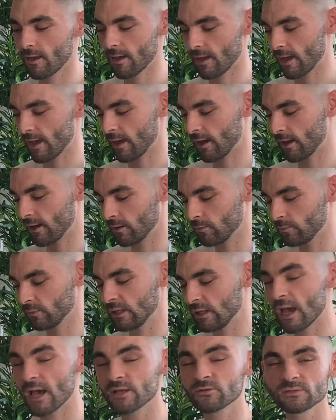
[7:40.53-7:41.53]
And
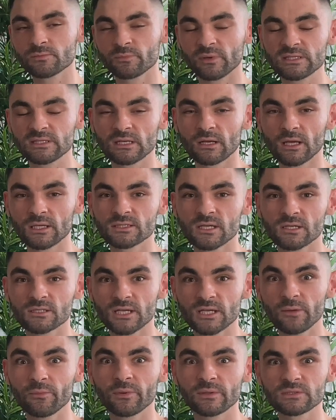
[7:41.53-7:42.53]
yeah, it just brings a nice
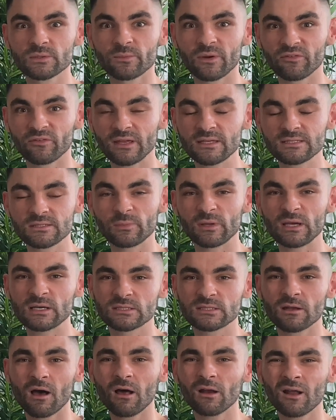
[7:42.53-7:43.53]
shape to my face, because
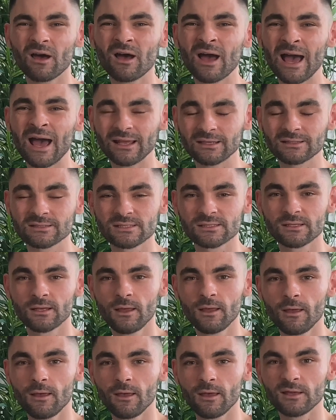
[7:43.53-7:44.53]
not a lot of hats
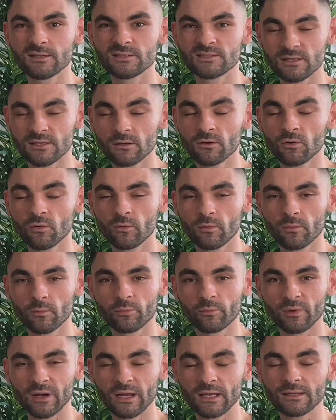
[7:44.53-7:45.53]
do
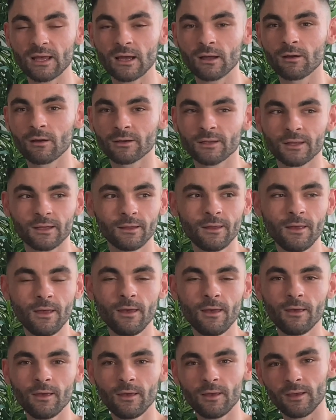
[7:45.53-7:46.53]
bring that kind of
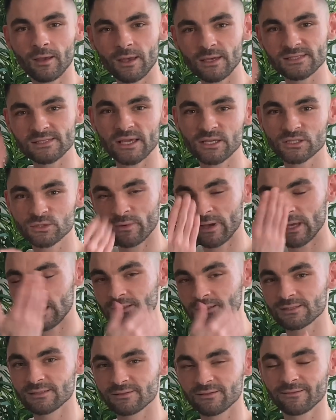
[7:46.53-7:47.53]

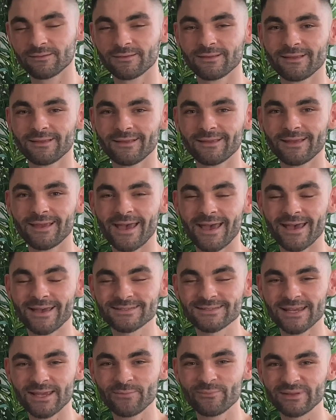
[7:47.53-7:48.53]
accentuated
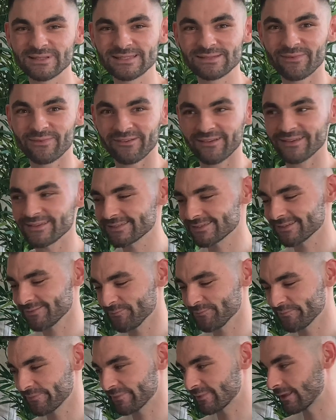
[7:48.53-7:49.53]
shape to my face.
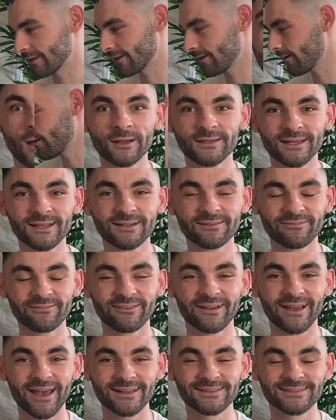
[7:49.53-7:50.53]
What I did
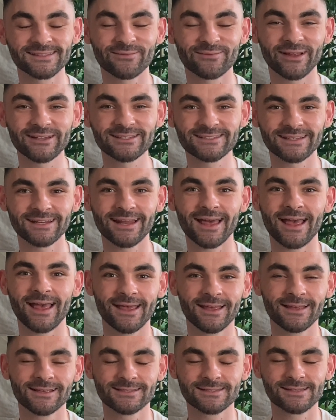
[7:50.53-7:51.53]
forget to mention
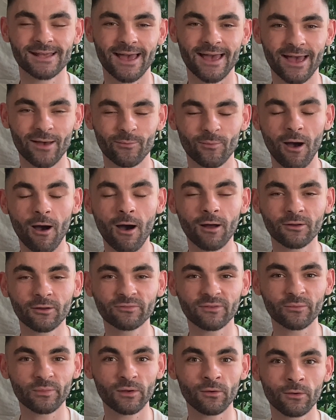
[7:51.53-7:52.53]
is all of
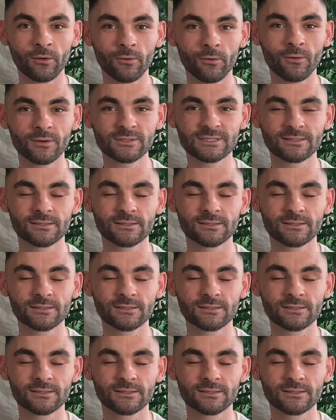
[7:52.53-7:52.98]
the Boohoo